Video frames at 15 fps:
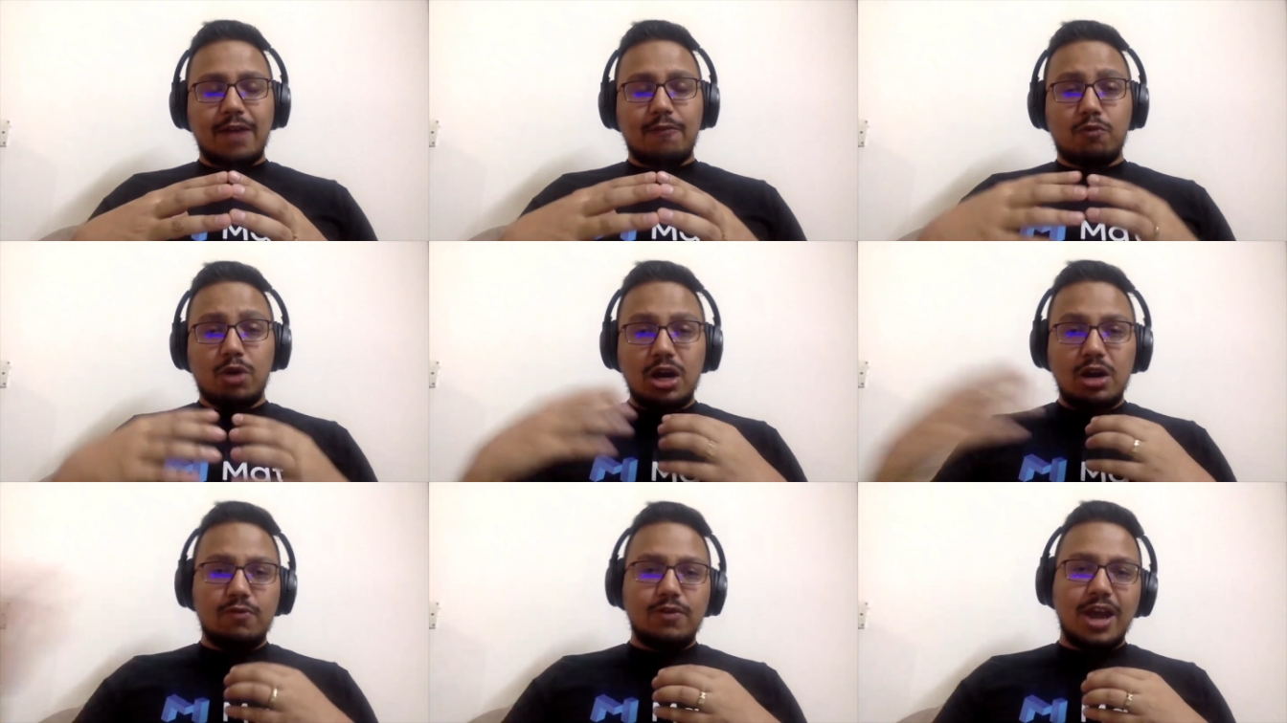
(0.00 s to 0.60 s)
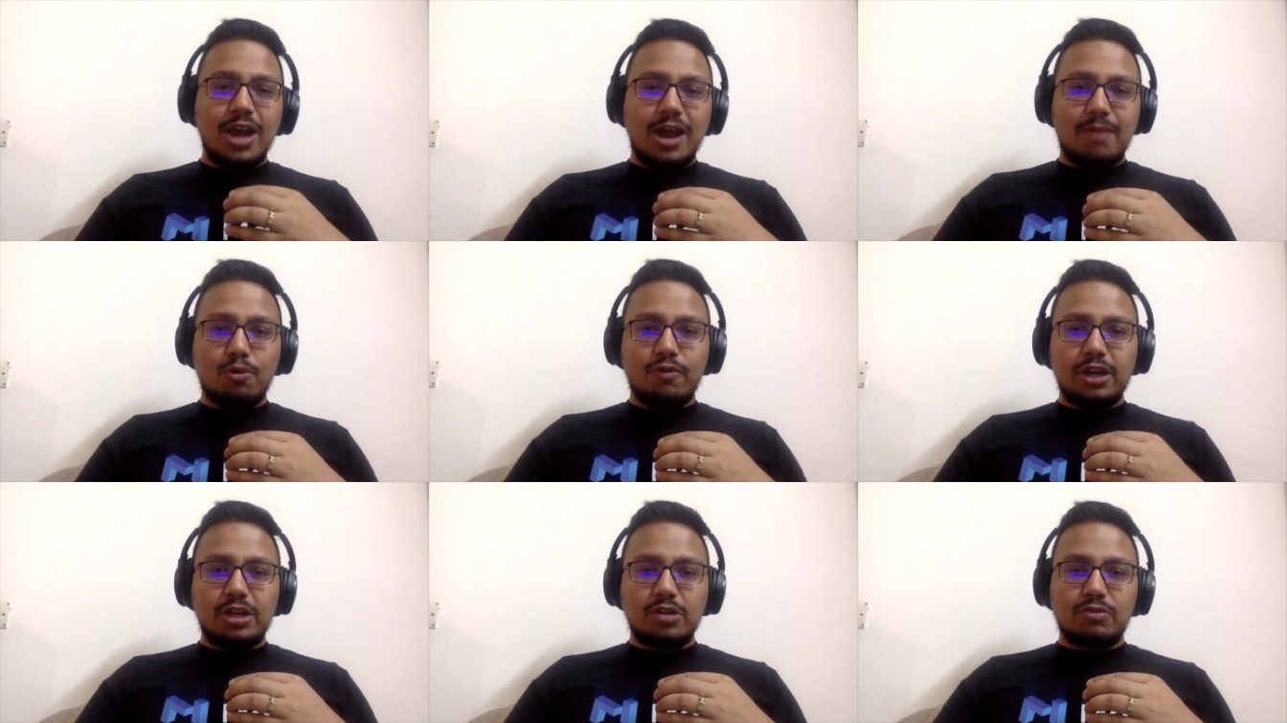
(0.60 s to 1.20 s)
world we are
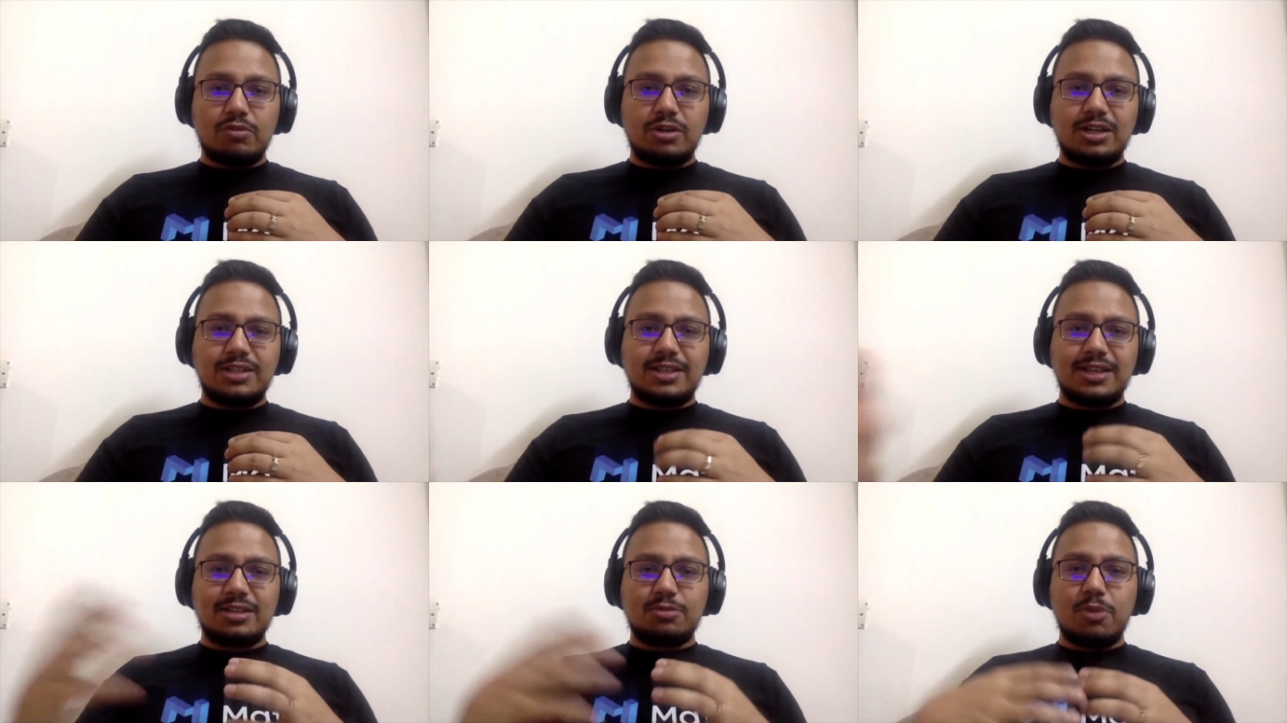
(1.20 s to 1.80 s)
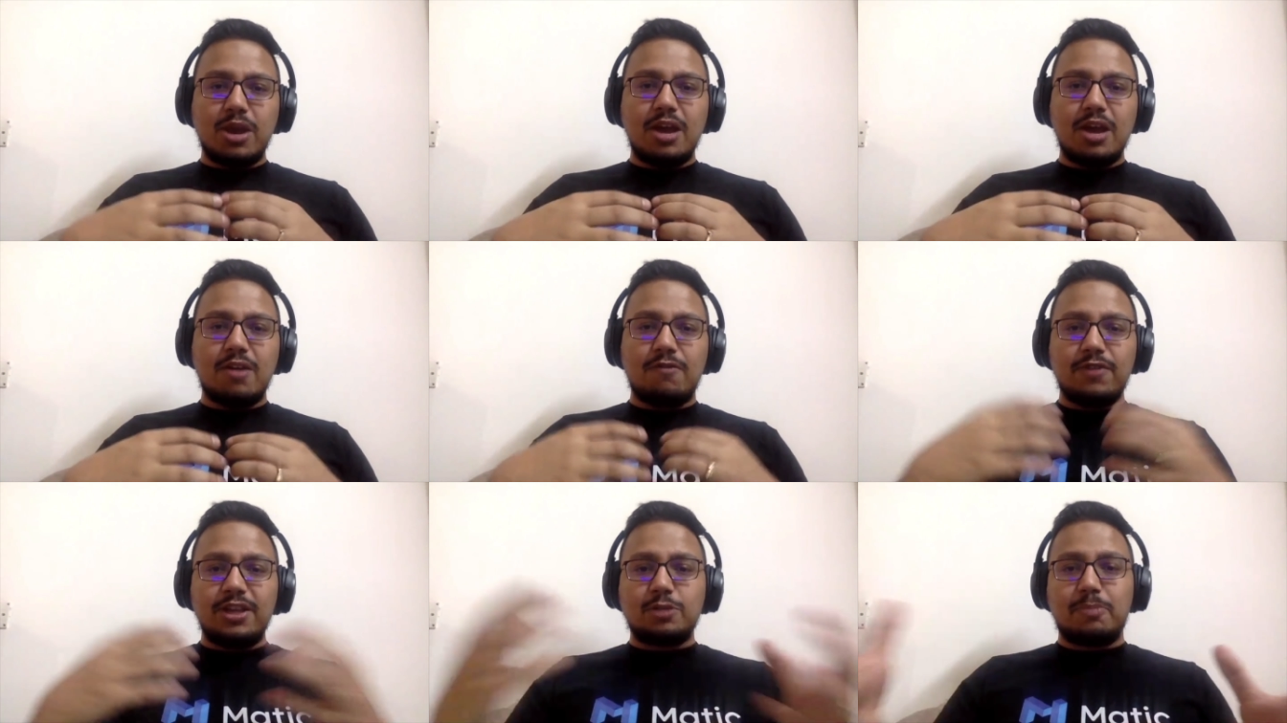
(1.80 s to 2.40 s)
moving towards is
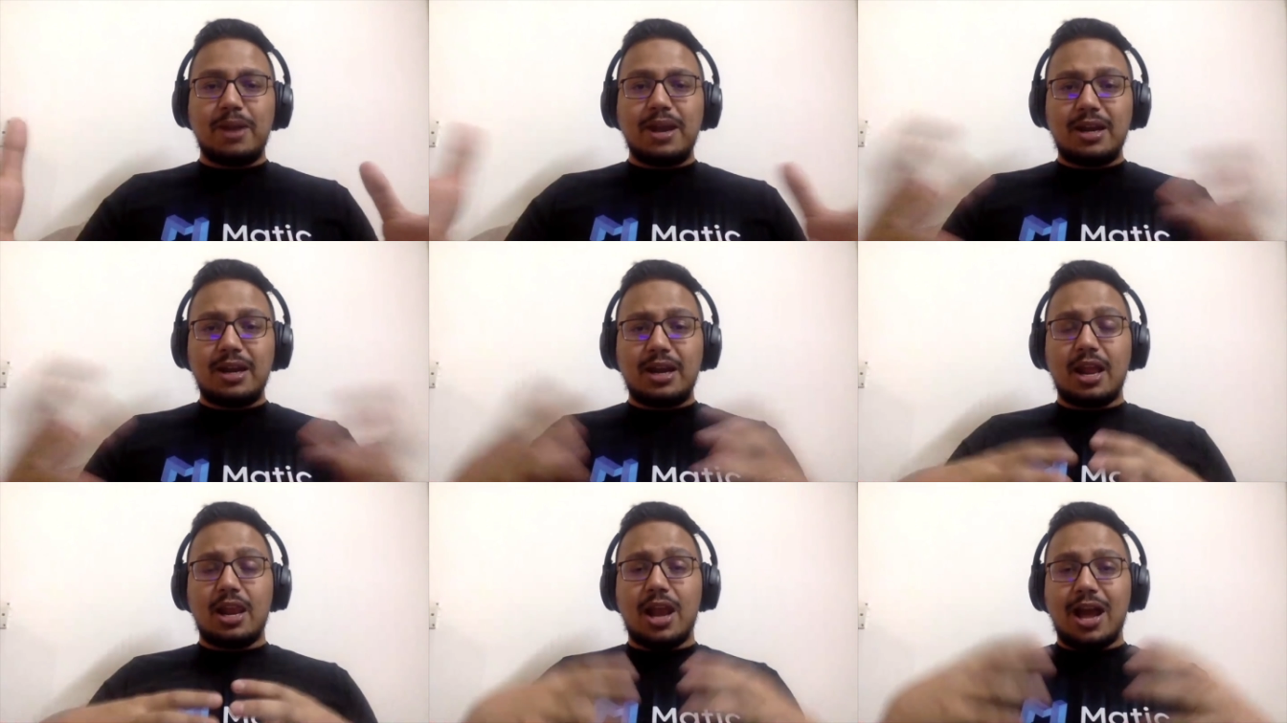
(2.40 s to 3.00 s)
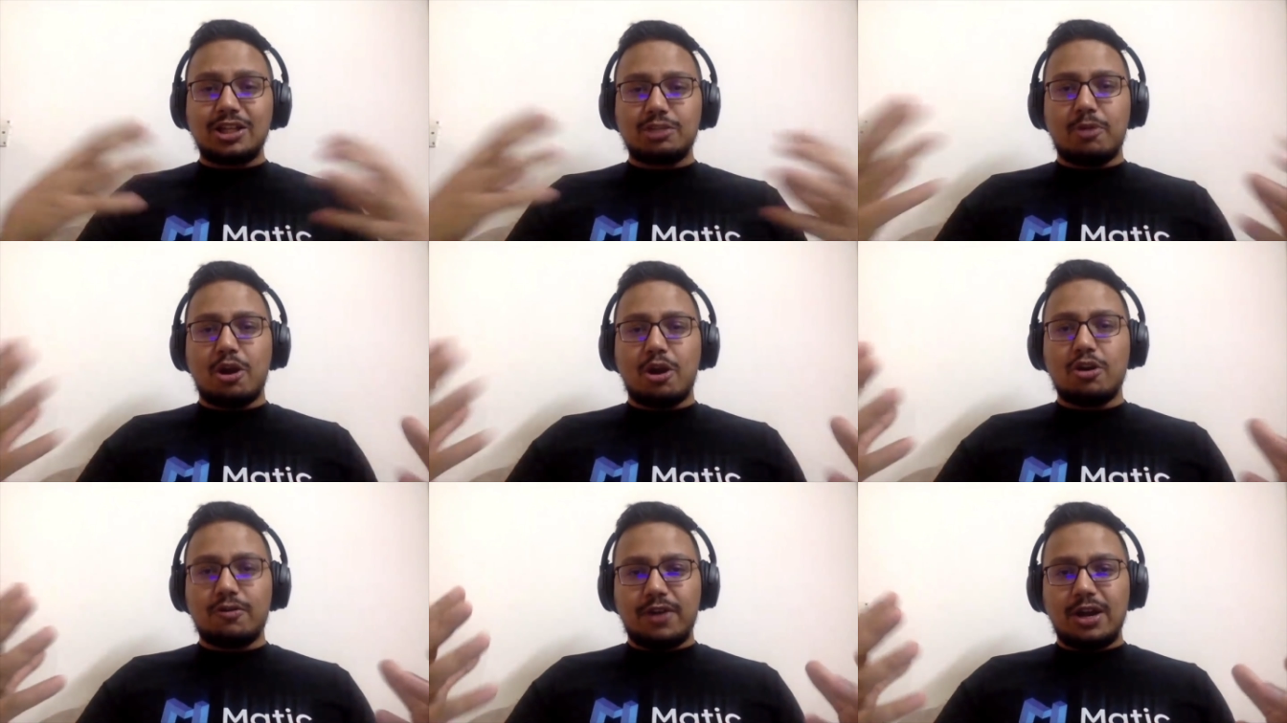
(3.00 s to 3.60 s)
where we spend a large
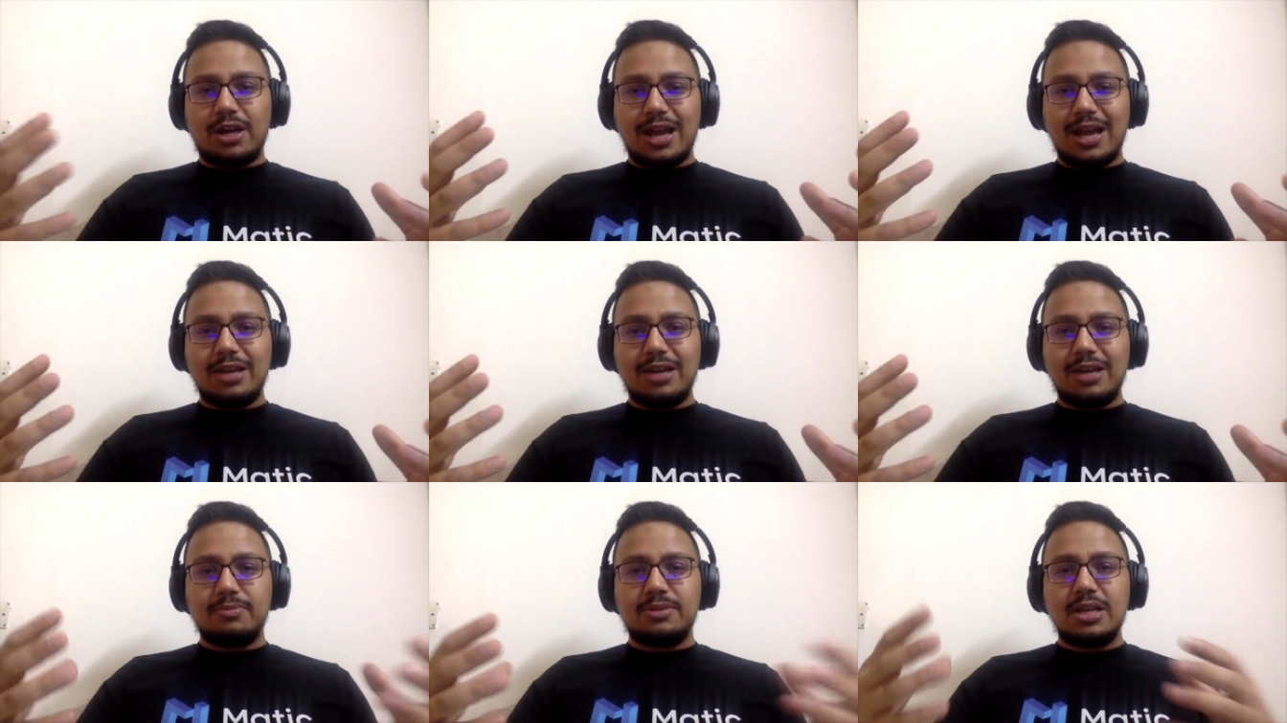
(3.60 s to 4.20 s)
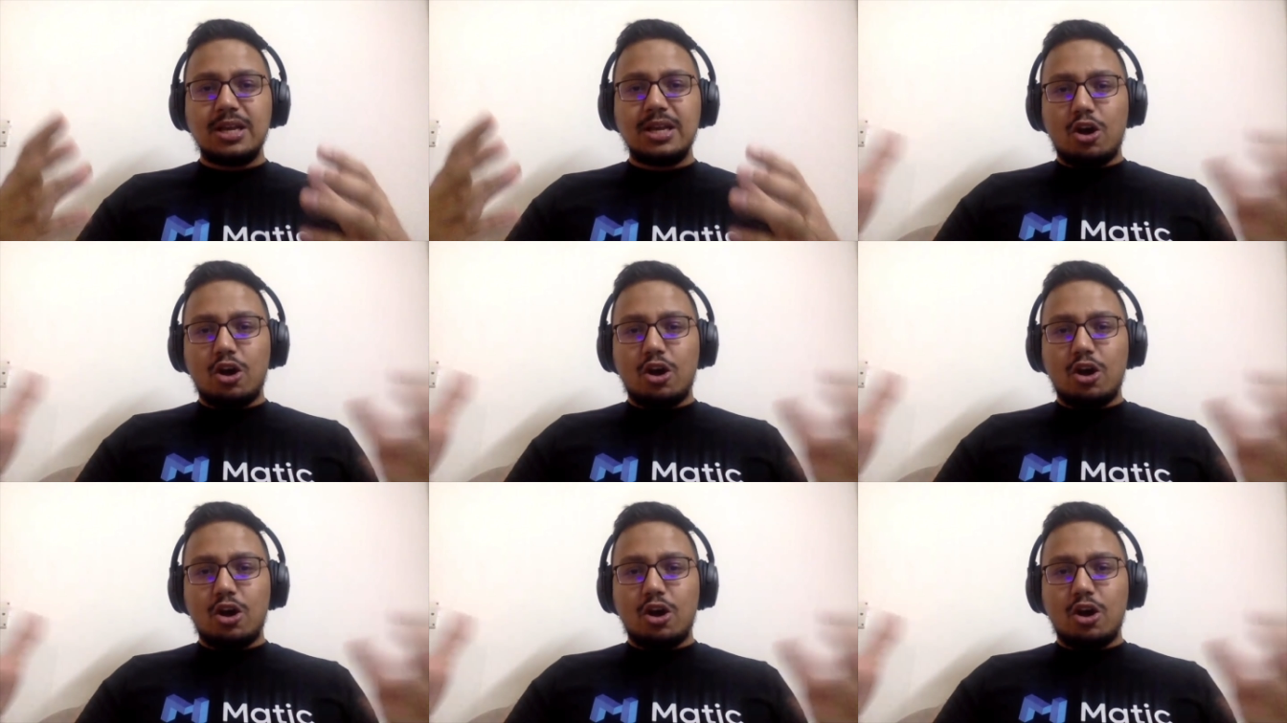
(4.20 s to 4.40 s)
amount of our time